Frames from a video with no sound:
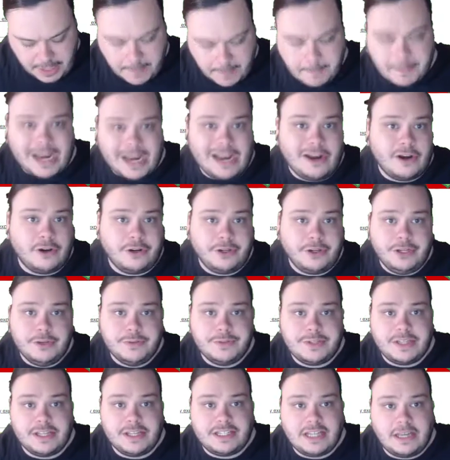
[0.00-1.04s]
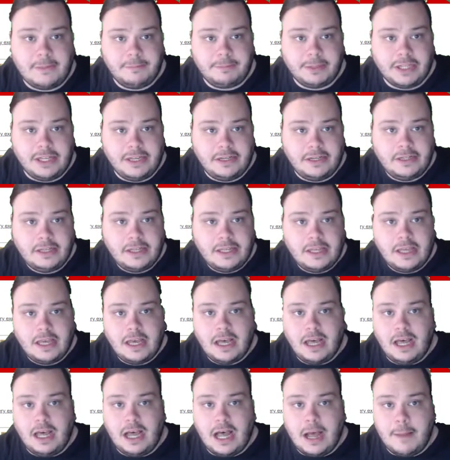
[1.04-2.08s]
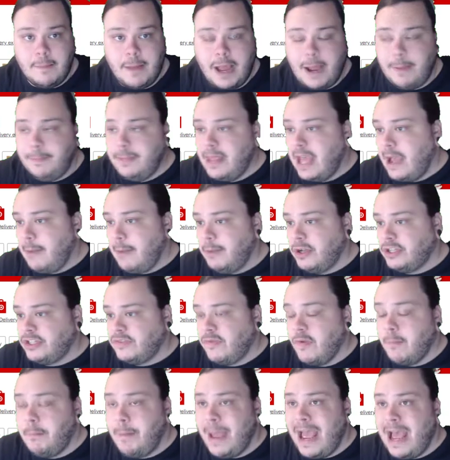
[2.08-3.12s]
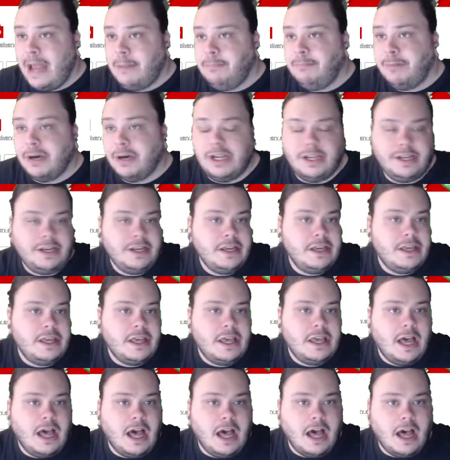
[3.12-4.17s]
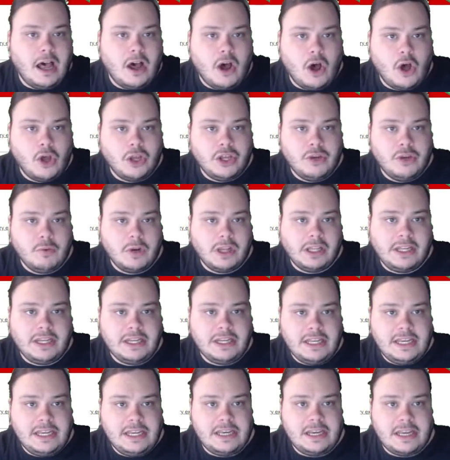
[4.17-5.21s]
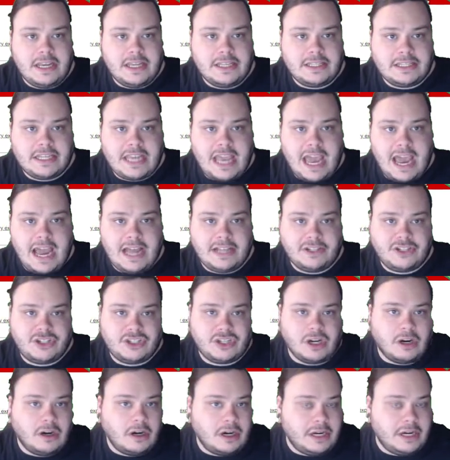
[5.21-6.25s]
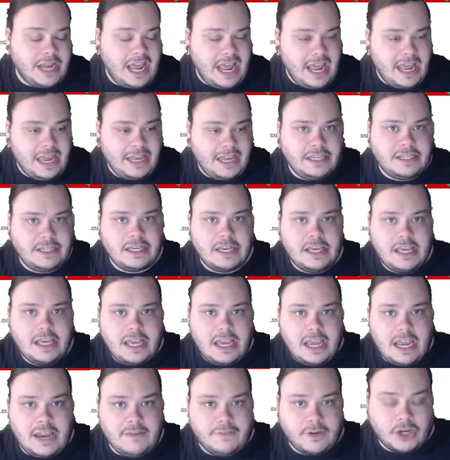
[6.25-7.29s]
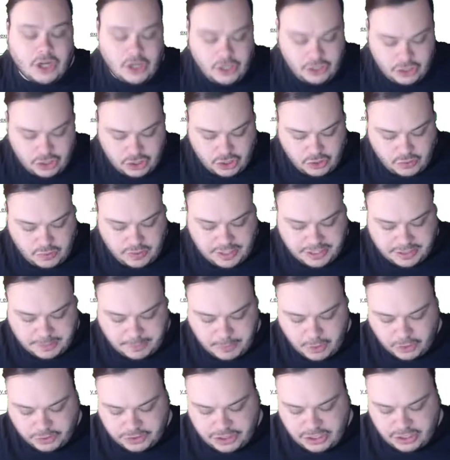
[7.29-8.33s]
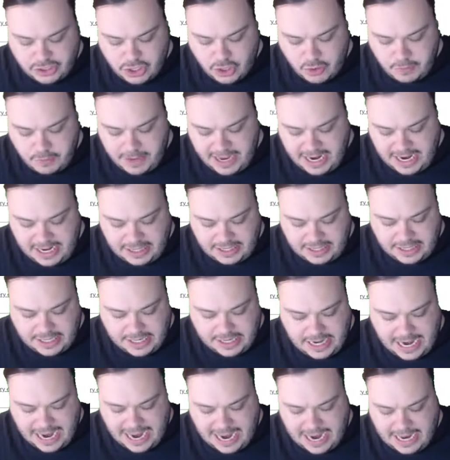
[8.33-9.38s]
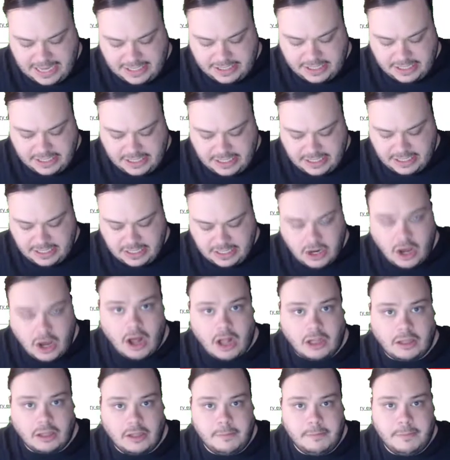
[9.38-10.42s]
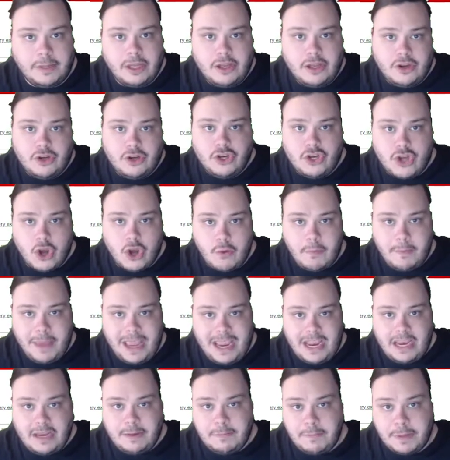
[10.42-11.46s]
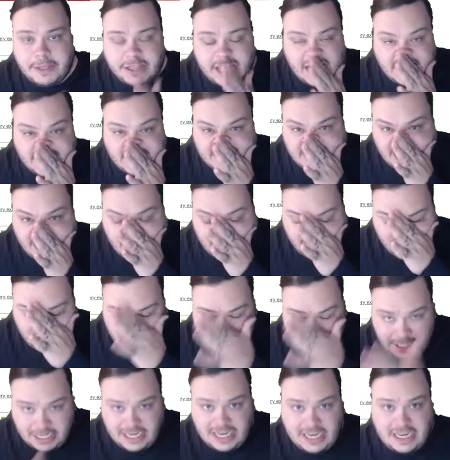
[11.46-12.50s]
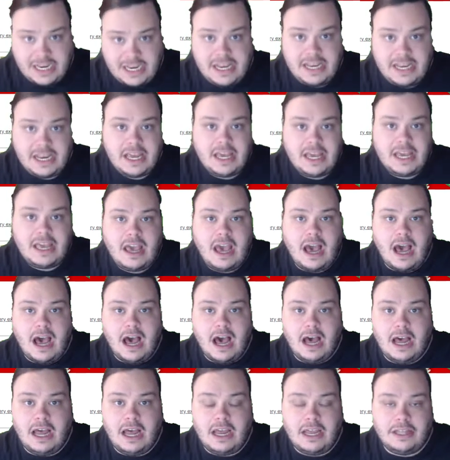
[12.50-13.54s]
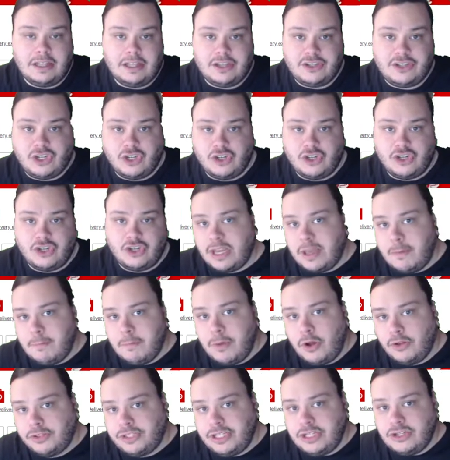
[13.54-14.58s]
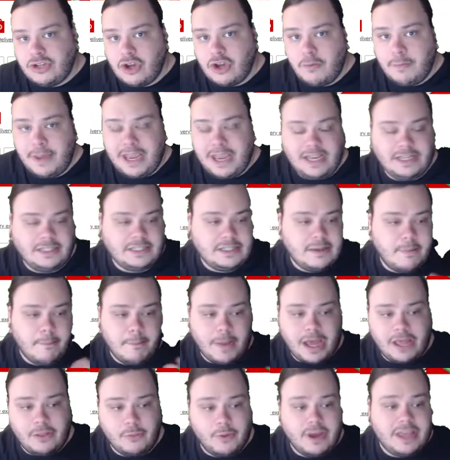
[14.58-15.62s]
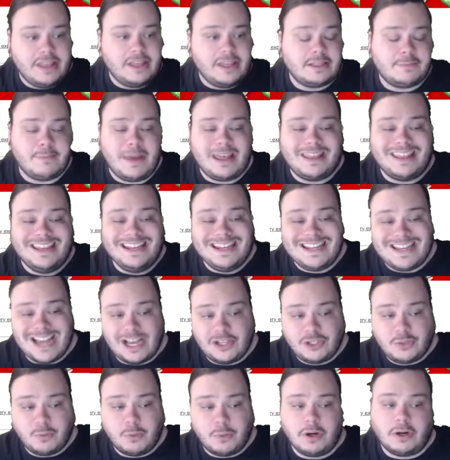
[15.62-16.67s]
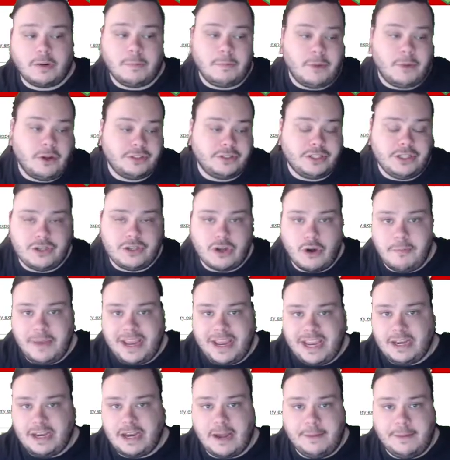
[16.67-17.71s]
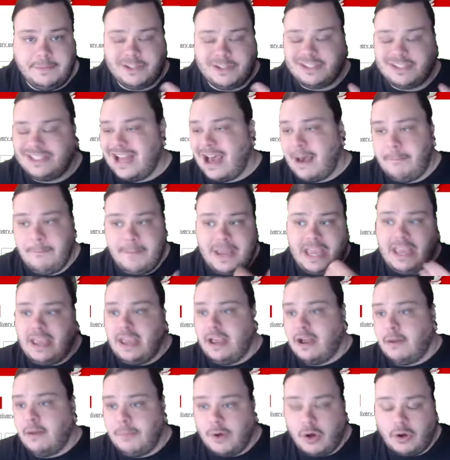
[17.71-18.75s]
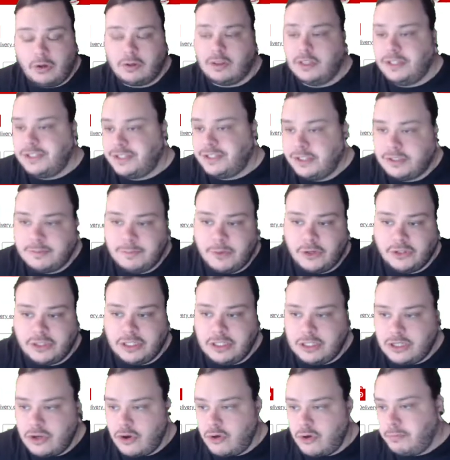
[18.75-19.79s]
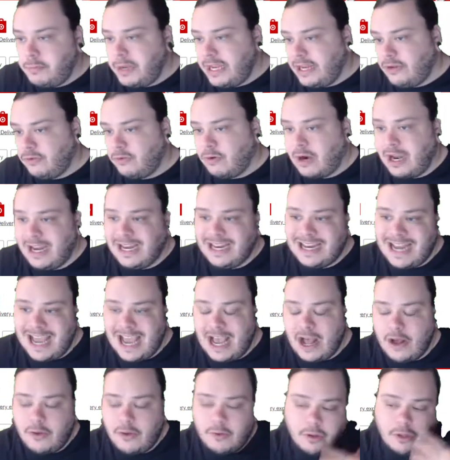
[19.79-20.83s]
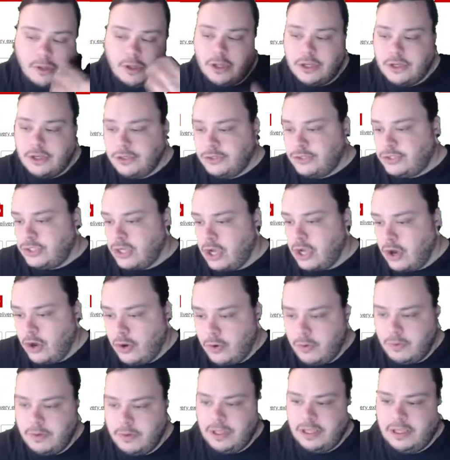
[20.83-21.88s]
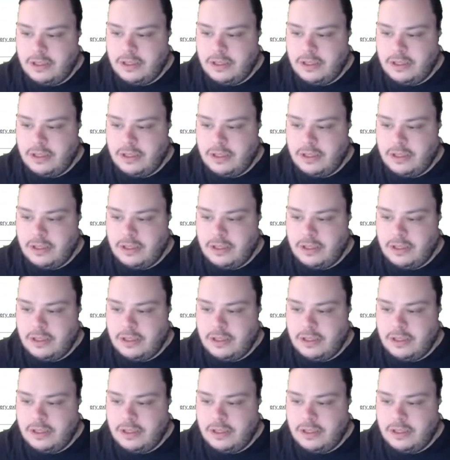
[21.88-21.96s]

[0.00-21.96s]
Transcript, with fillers: but I don't use the template. Um, I'm that much of a bad butt uh, all you really need is cat start and end. If you're going to do this multi-domain, then add the column domain, but that's not even needed uh, unless you're doing it multi-domains. By the way, this method does work multi-domain. I'm just not making a bulk list that's multi-domain right now. So